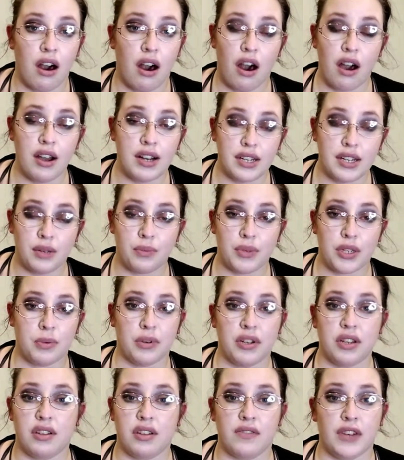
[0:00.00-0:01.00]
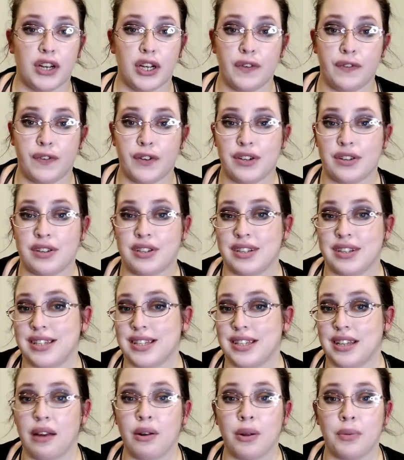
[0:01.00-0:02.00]
Ogden was one of the very first
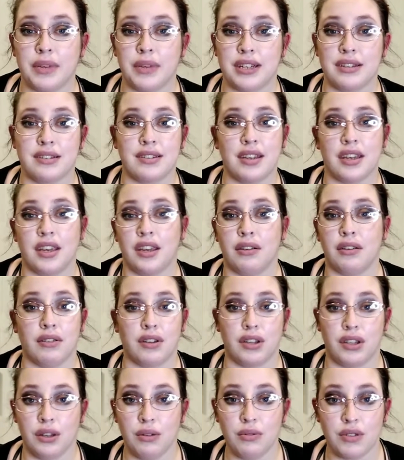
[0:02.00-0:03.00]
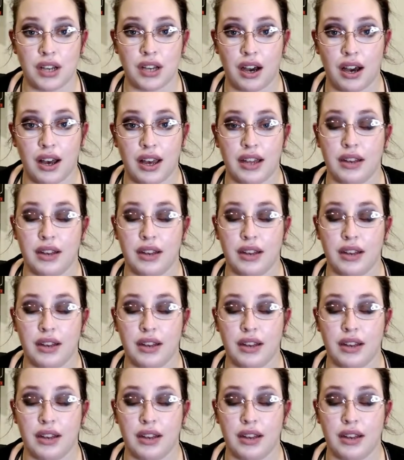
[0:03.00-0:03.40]
settlements here in Utah,